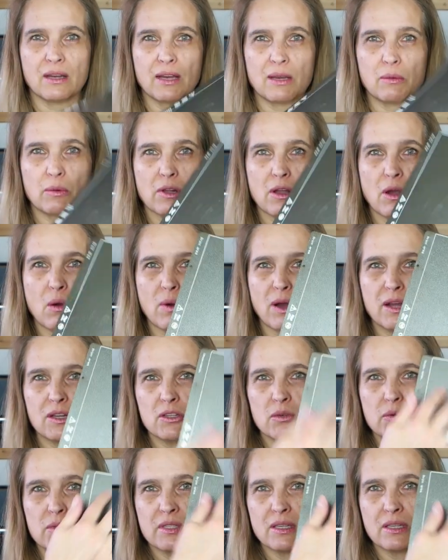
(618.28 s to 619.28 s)
I will go on
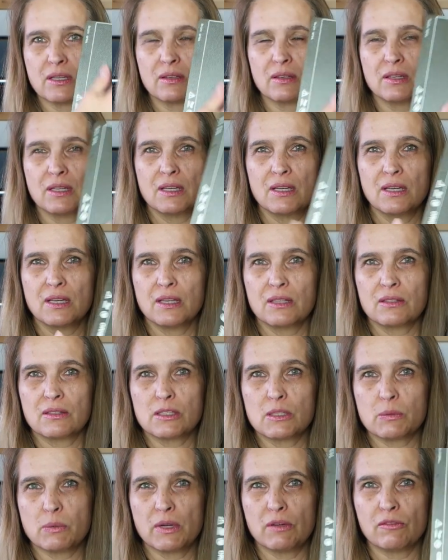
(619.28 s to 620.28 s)
using
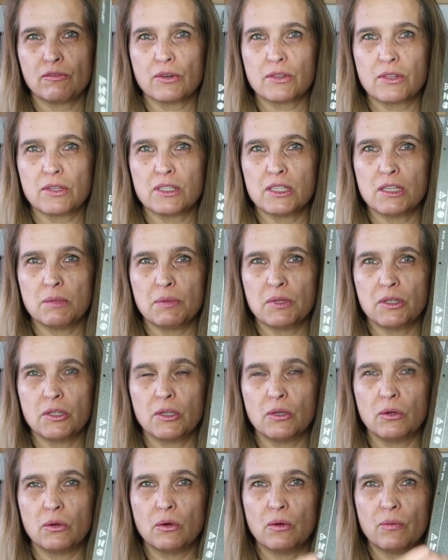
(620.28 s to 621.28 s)
this one for the
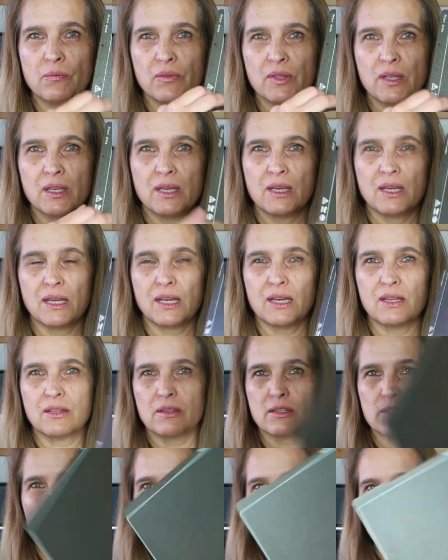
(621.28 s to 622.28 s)
TPU and
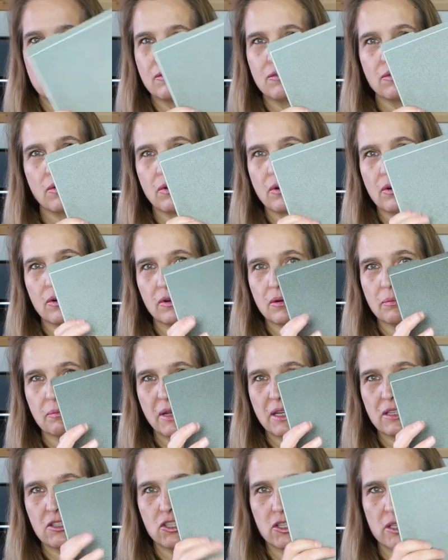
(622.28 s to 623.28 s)
this one for
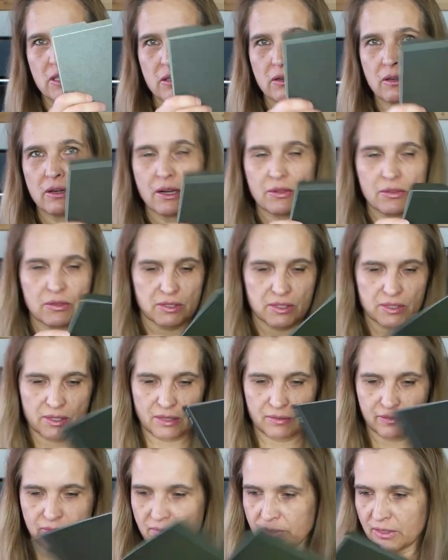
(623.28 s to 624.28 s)
PETG or other
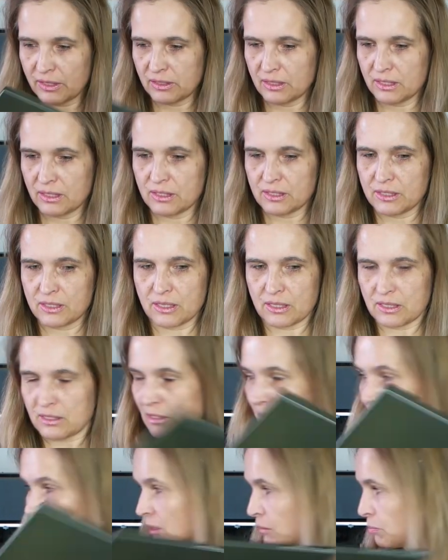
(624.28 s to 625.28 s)
stuff that needs
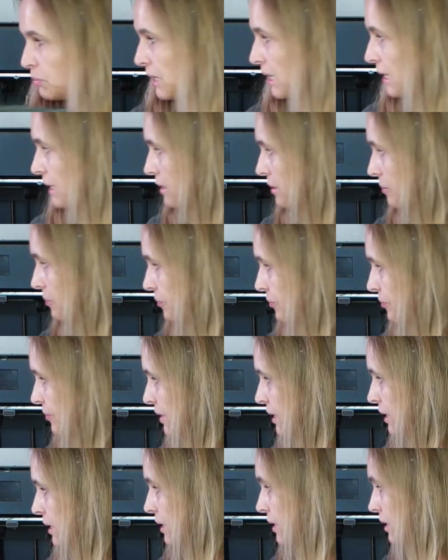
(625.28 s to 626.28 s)
this blade.
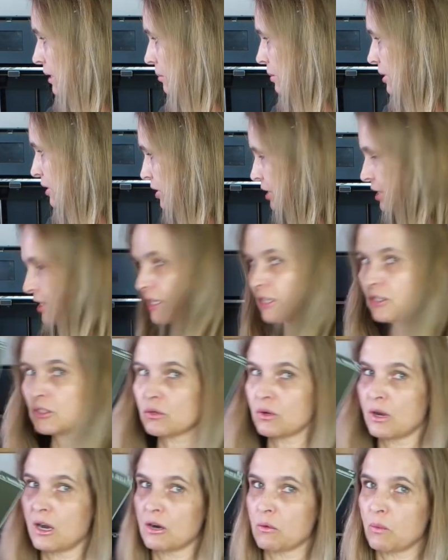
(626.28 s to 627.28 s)
But just that
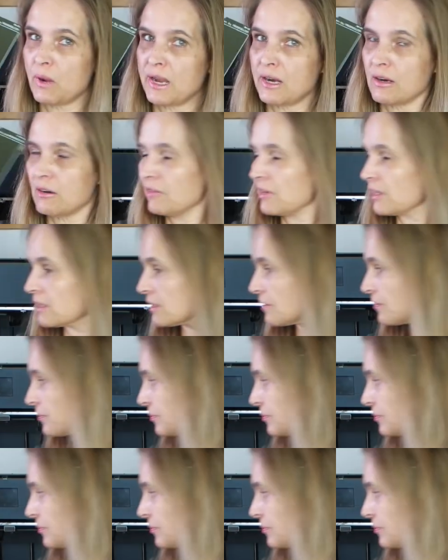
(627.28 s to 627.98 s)
you are aware of it.